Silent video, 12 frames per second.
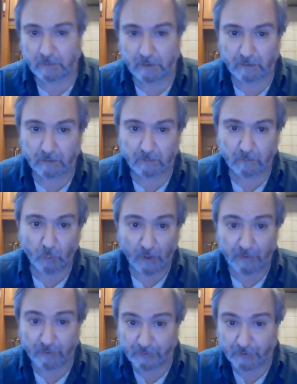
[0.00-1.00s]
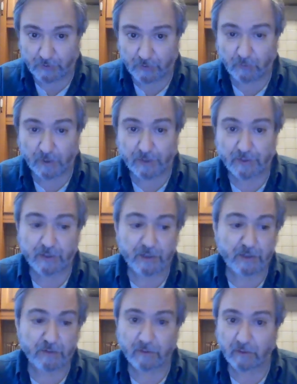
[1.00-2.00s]
the weather situation
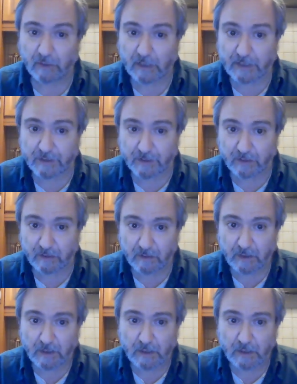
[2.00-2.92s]
here in Alaska,